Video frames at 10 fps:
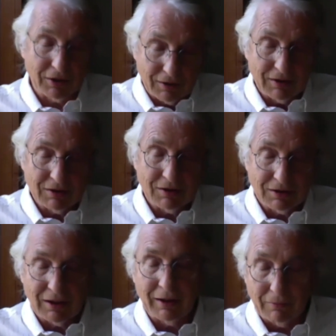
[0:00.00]
This is
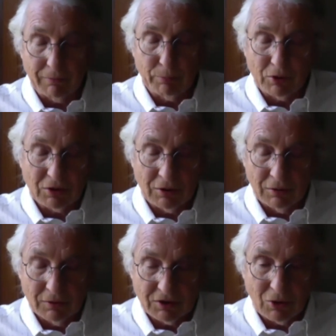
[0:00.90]
like
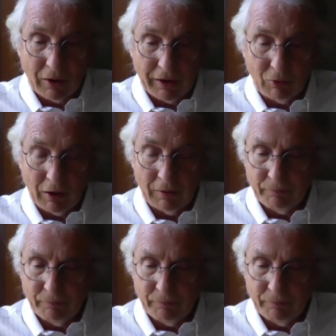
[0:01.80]
personal story where